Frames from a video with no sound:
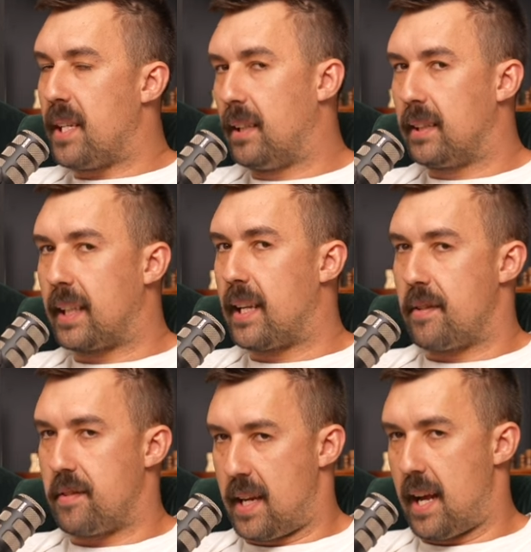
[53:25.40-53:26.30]
telling the
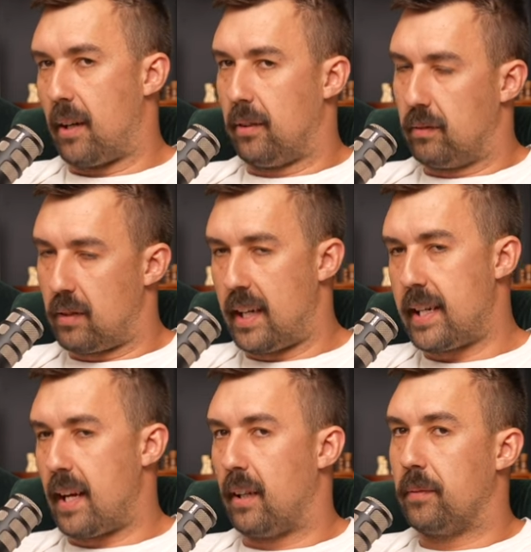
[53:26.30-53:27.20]
kids now, right
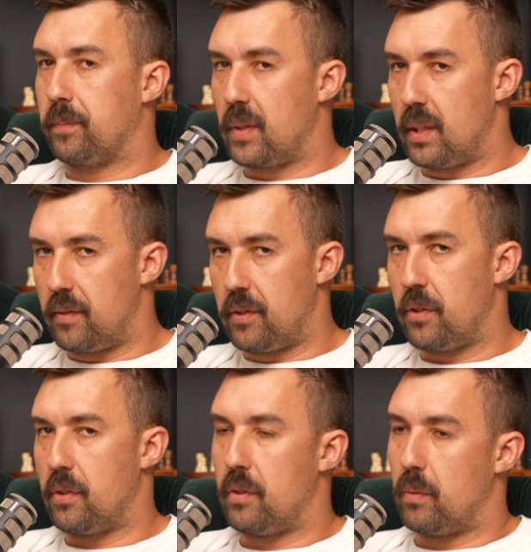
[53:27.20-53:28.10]
now, if
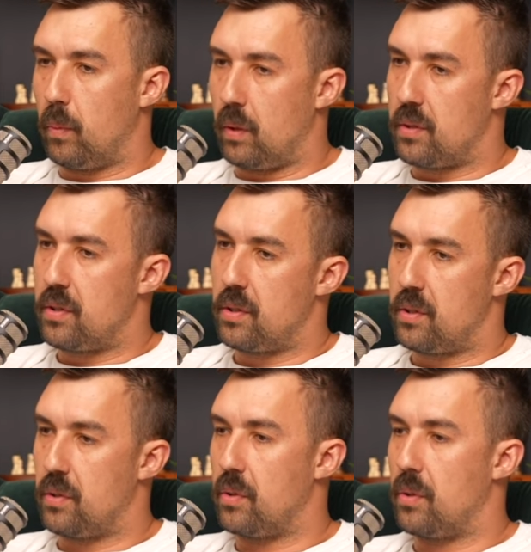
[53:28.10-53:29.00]
you want to
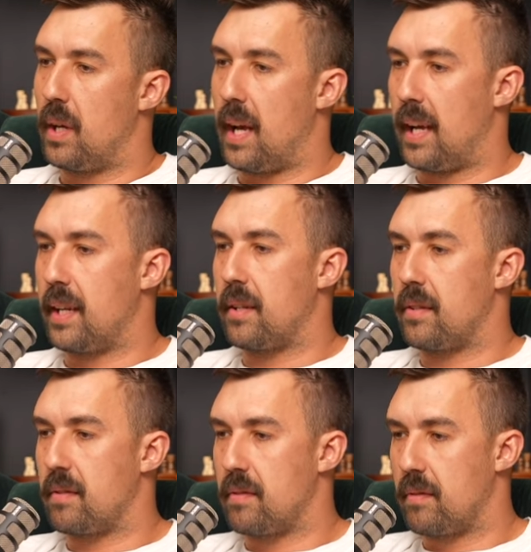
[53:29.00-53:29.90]
do a
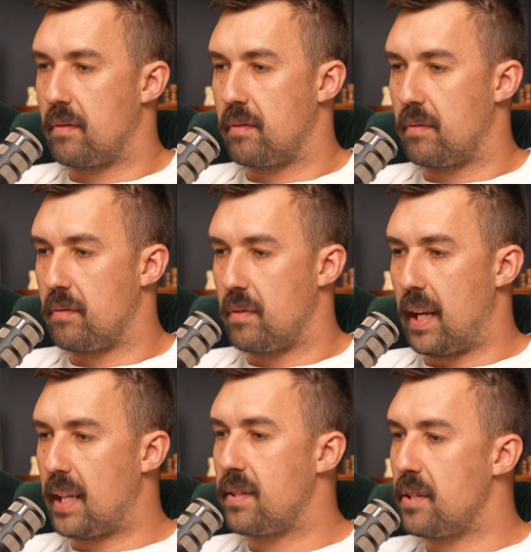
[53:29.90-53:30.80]

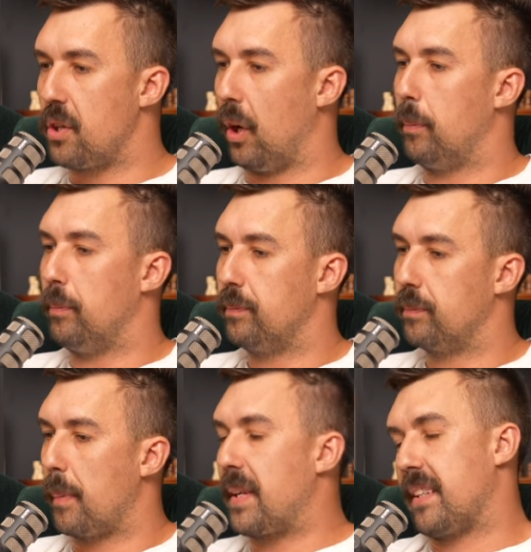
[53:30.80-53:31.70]
easy job,
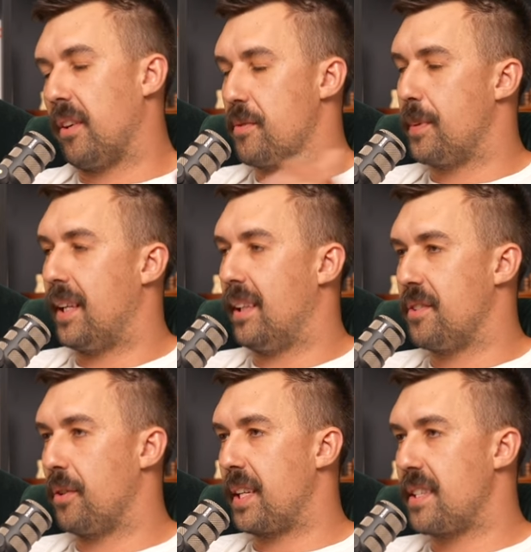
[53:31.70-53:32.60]
mm. I mean,
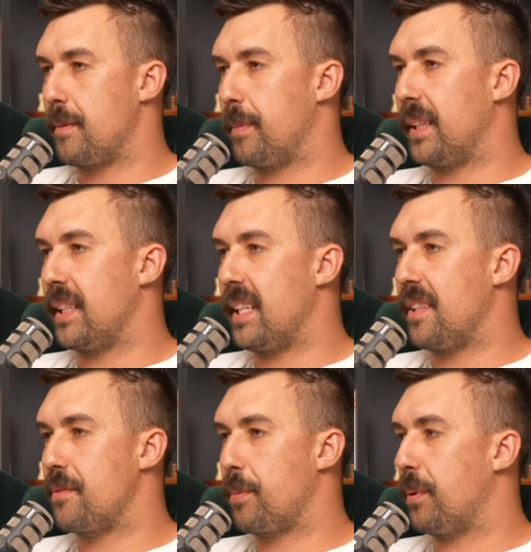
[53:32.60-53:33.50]
hospitality is not easy, but it
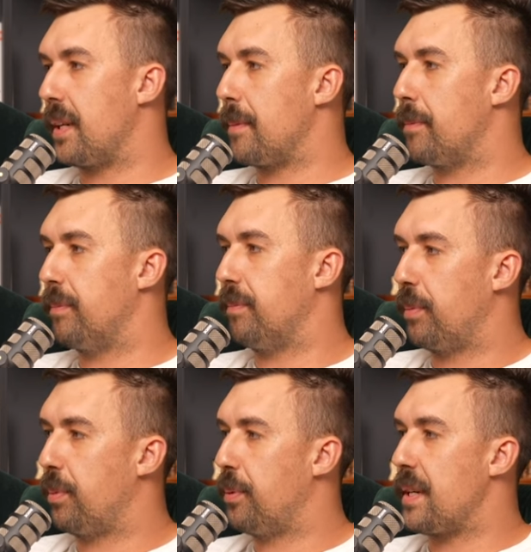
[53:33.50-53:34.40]
is pretty,
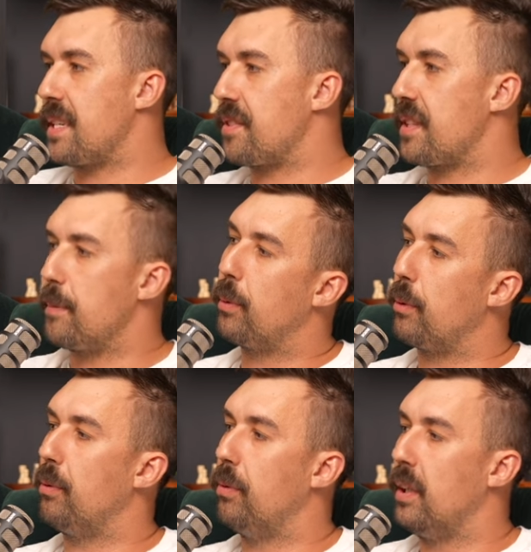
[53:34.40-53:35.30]
pretty
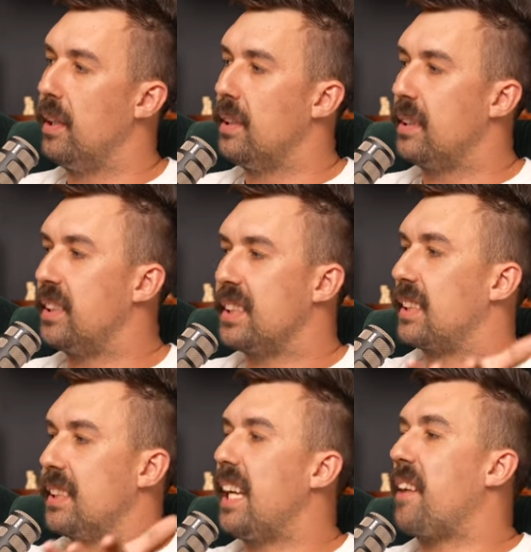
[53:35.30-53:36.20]
simple. It's
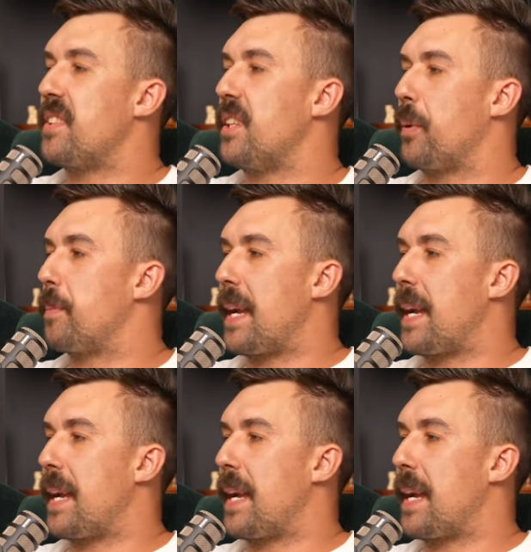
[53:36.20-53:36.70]
just you have to deal it's